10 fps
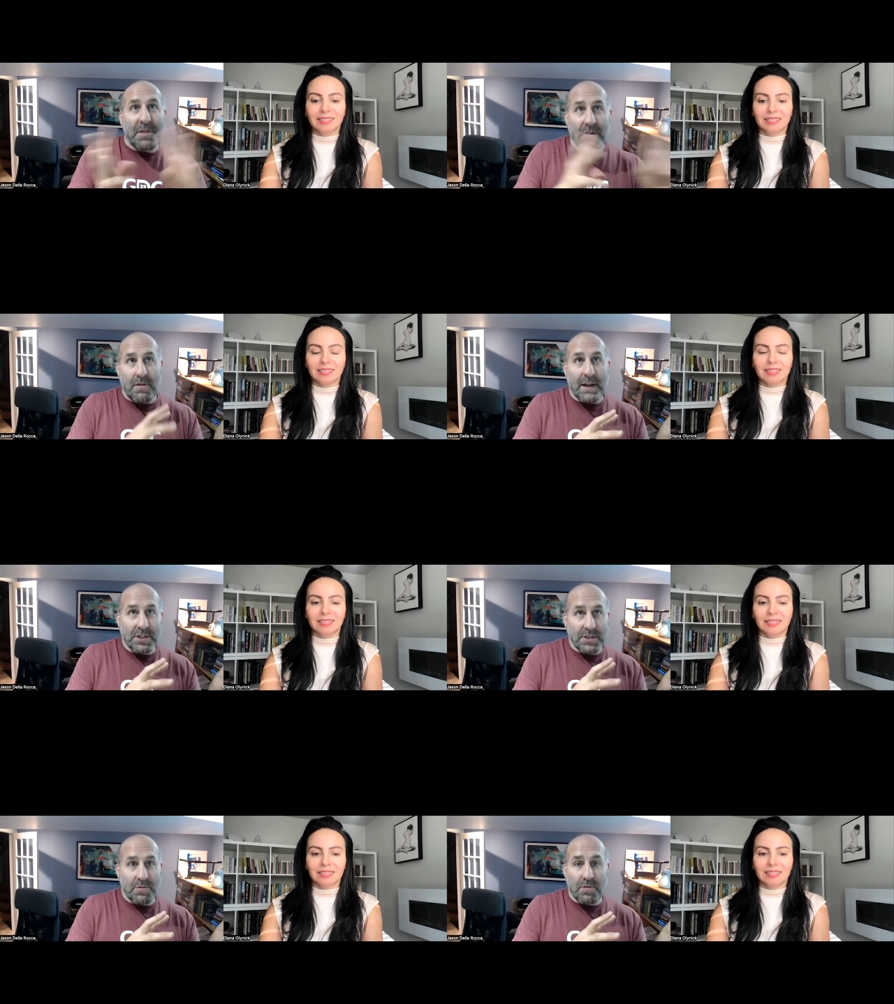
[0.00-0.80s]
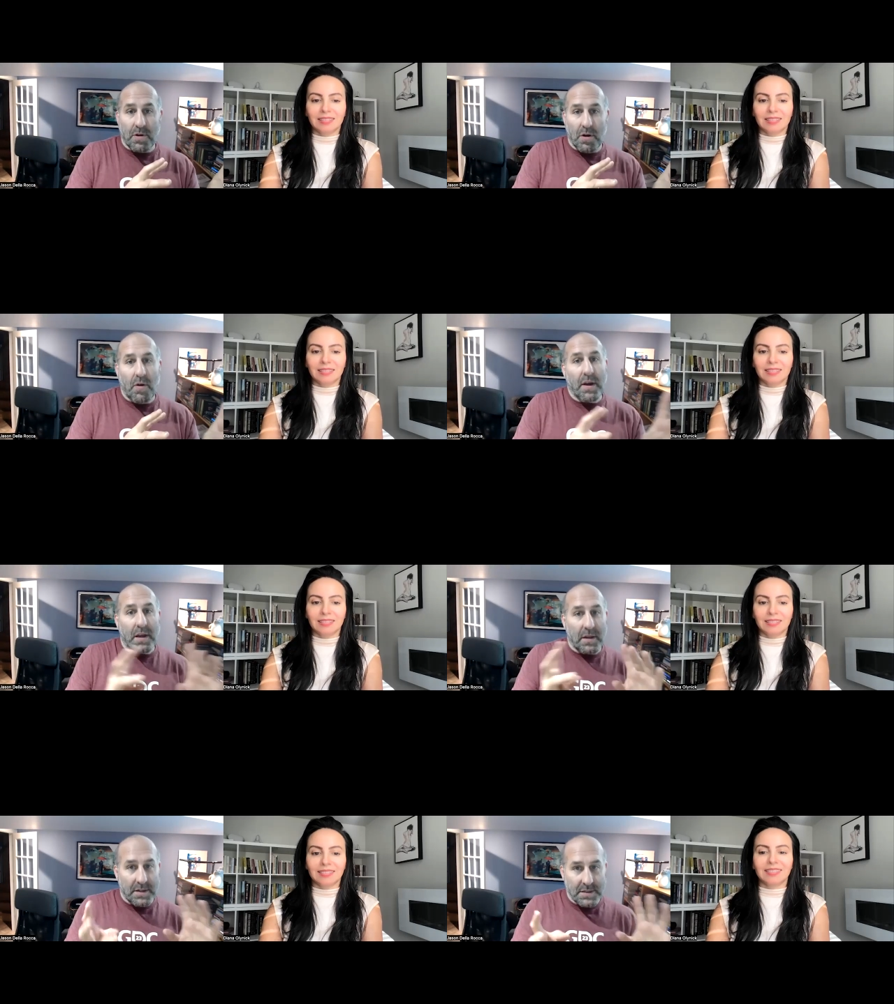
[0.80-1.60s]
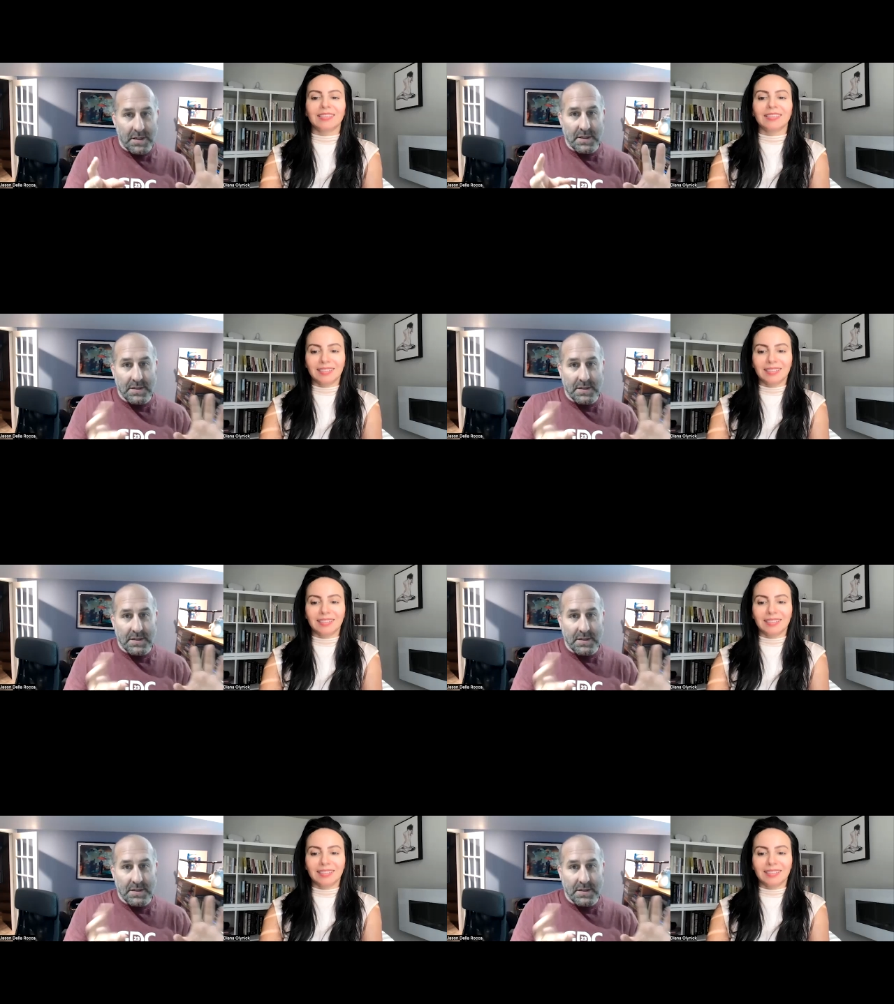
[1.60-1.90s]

Speaker 1: of the directions we're, we're going in is, yeah.